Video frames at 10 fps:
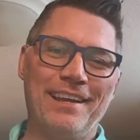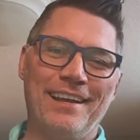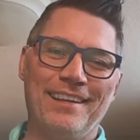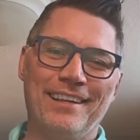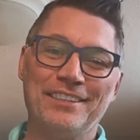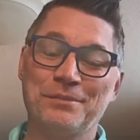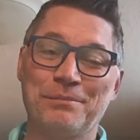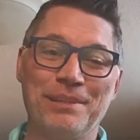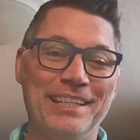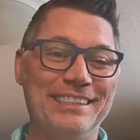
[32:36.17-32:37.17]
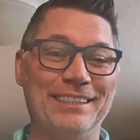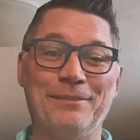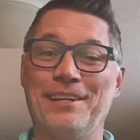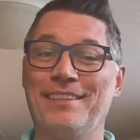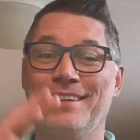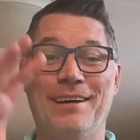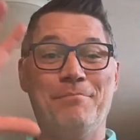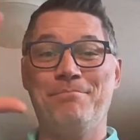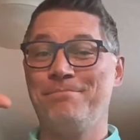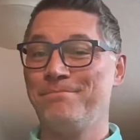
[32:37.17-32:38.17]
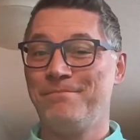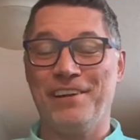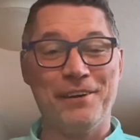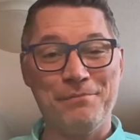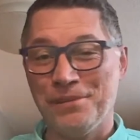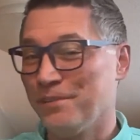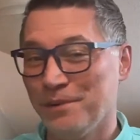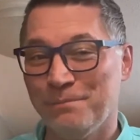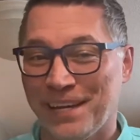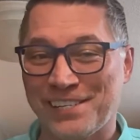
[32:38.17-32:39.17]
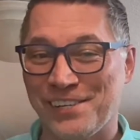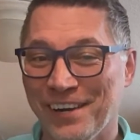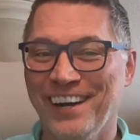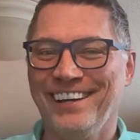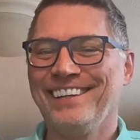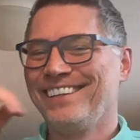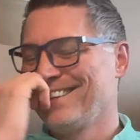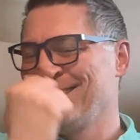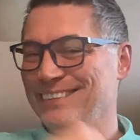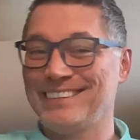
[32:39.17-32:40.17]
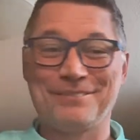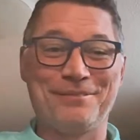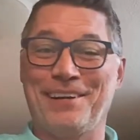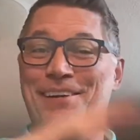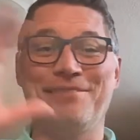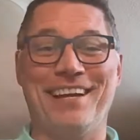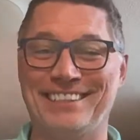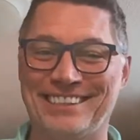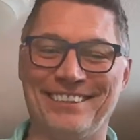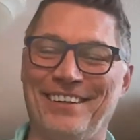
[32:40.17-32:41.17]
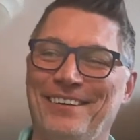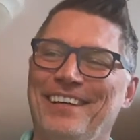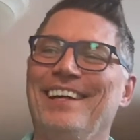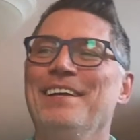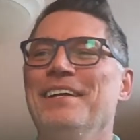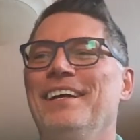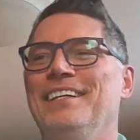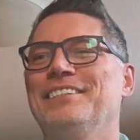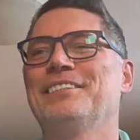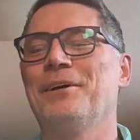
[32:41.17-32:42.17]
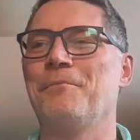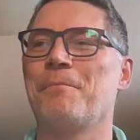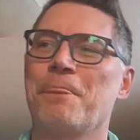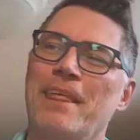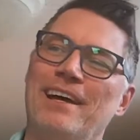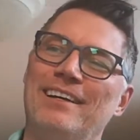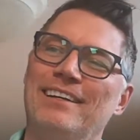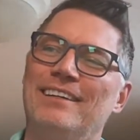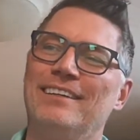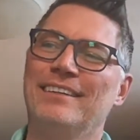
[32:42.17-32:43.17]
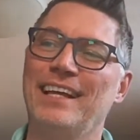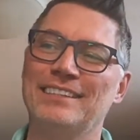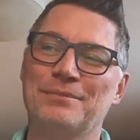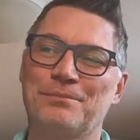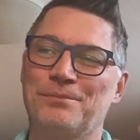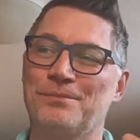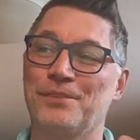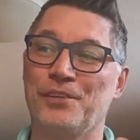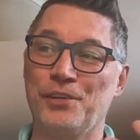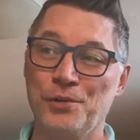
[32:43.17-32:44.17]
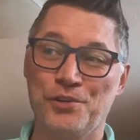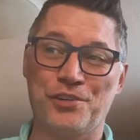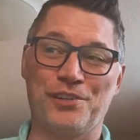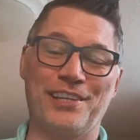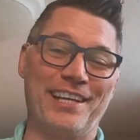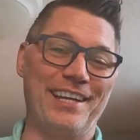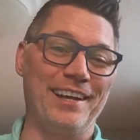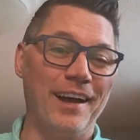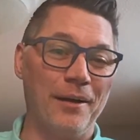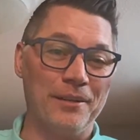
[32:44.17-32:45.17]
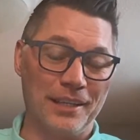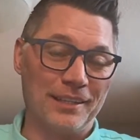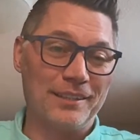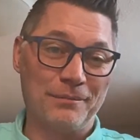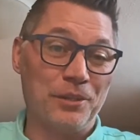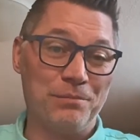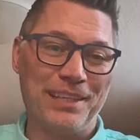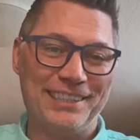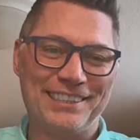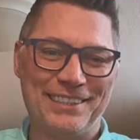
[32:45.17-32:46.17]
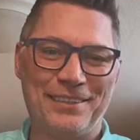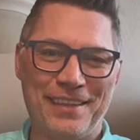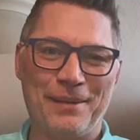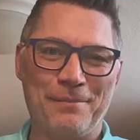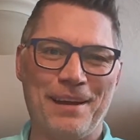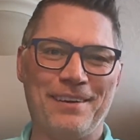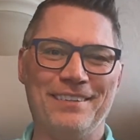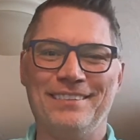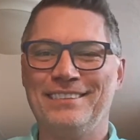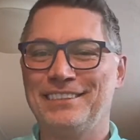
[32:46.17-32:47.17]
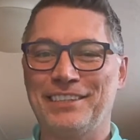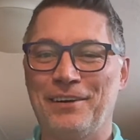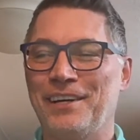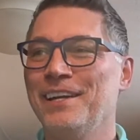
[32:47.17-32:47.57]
Let's replace it with a very beautiful picture that's very fast to load. And so that's usually a good place to think about it and start